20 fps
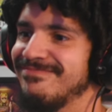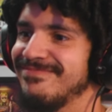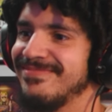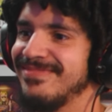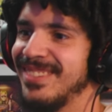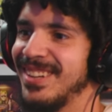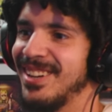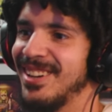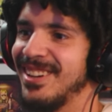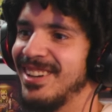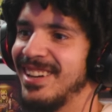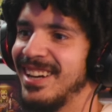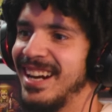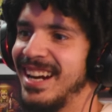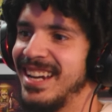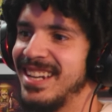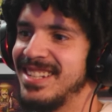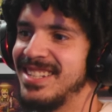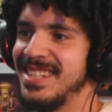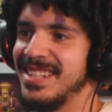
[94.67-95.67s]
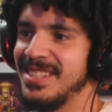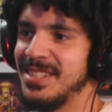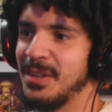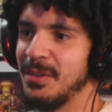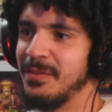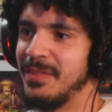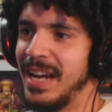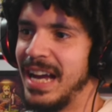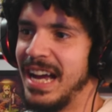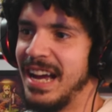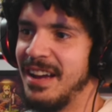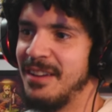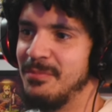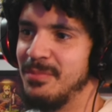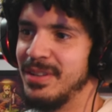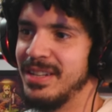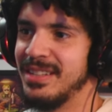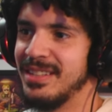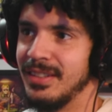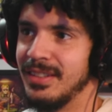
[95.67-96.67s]
All right, she survived,
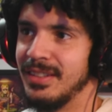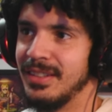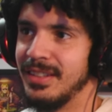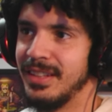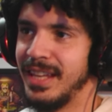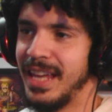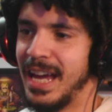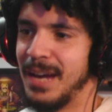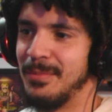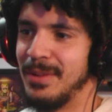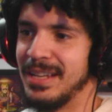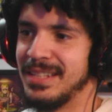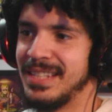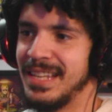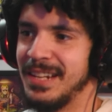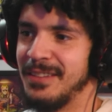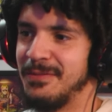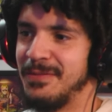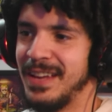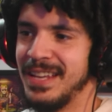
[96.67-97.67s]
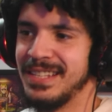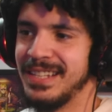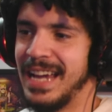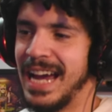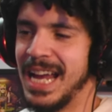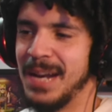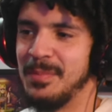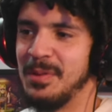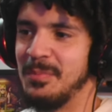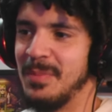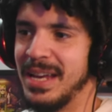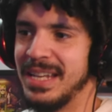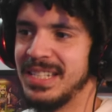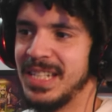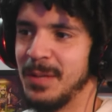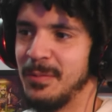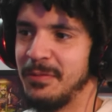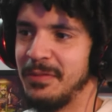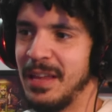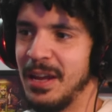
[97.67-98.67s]
but yeah, I'm about to say the face gotta be
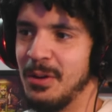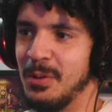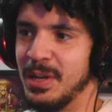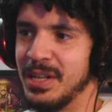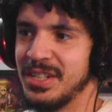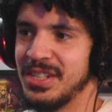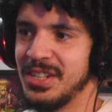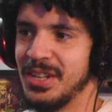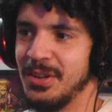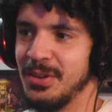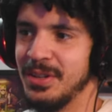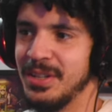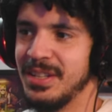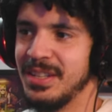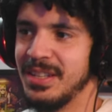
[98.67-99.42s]
messed up if they don't wanna show it.